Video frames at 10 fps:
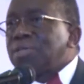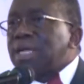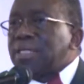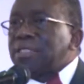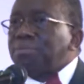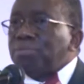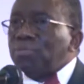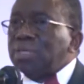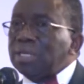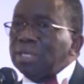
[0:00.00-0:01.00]
So that
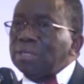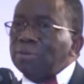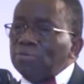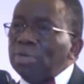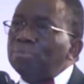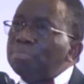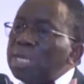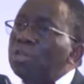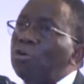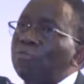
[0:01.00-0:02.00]

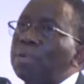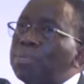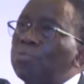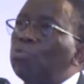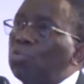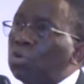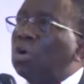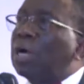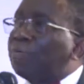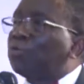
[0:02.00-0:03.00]
many of our people will
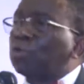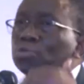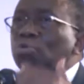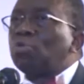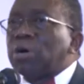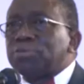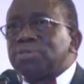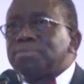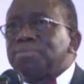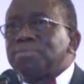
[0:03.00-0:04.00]
not have cause to go
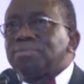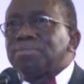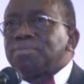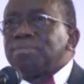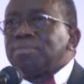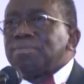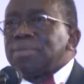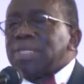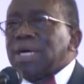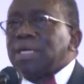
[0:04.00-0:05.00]
out.
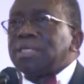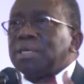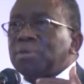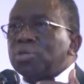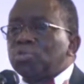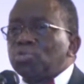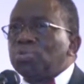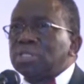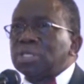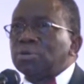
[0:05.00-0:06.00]
And in about
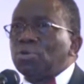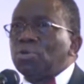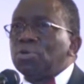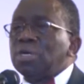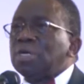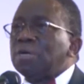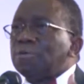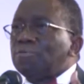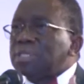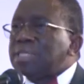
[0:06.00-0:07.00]
2 weeks ago,
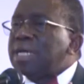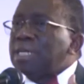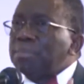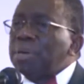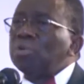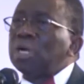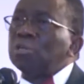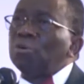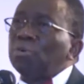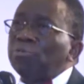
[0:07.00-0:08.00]
we signed a
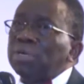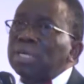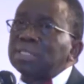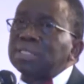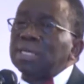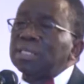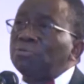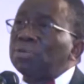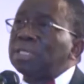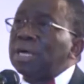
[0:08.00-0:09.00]
memorandum of
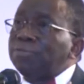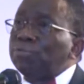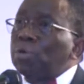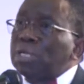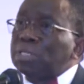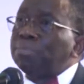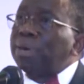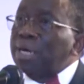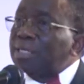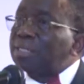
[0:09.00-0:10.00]
understanding with
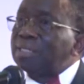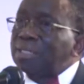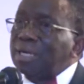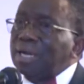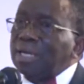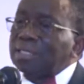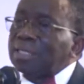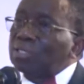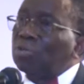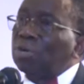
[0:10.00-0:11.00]
Afro-Exim Bank and
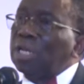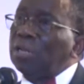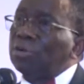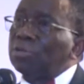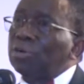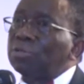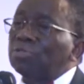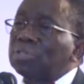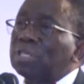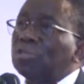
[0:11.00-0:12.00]
King's College London
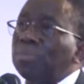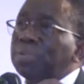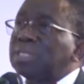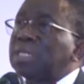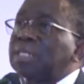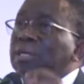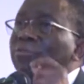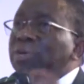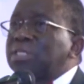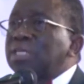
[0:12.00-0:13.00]
to set up a center
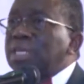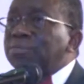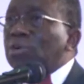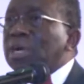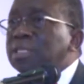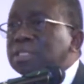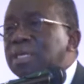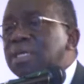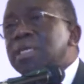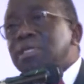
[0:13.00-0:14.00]
of excellence for
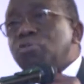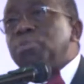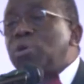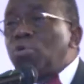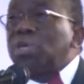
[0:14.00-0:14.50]
cancer. They will be